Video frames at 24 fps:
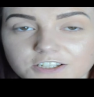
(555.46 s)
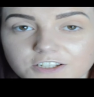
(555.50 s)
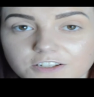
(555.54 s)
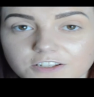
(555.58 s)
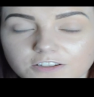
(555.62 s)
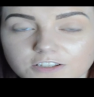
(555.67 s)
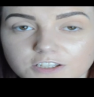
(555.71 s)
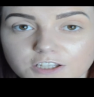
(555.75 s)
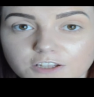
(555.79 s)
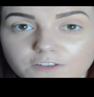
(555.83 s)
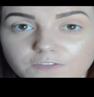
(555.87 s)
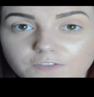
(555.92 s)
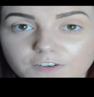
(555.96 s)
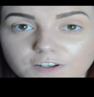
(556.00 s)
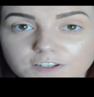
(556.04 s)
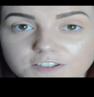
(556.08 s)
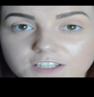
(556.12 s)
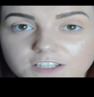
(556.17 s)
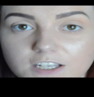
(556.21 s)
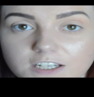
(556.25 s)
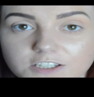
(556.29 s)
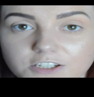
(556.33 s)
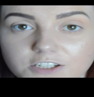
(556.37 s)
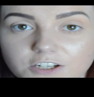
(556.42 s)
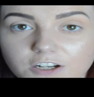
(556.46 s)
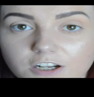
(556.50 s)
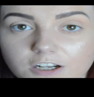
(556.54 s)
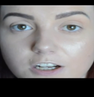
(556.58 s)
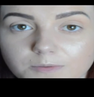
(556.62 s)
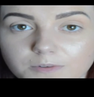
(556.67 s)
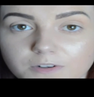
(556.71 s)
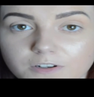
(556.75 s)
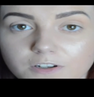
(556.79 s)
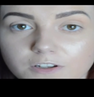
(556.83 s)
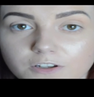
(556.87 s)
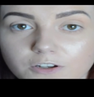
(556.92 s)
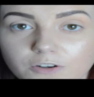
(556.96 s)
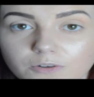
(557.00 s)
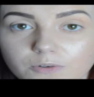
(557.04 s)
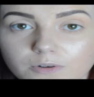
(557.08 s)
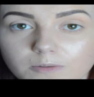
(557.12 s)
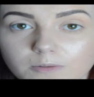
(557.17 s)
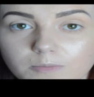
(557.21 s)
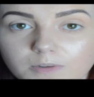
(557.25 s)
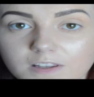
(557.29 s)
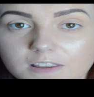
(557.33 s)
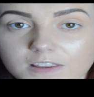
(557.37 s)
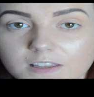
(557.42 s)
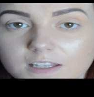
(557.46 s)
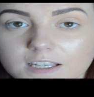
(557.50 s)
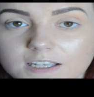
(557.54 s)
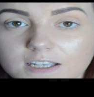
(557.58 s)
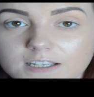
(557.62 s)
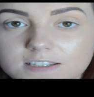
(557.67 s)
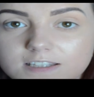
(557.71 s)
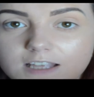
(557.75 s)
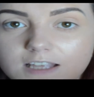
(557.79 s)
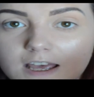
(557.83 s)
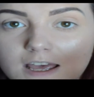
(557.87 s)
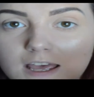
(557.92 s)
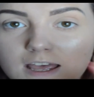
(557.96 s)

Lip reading: So the first eyeshadow I'm going to go in with is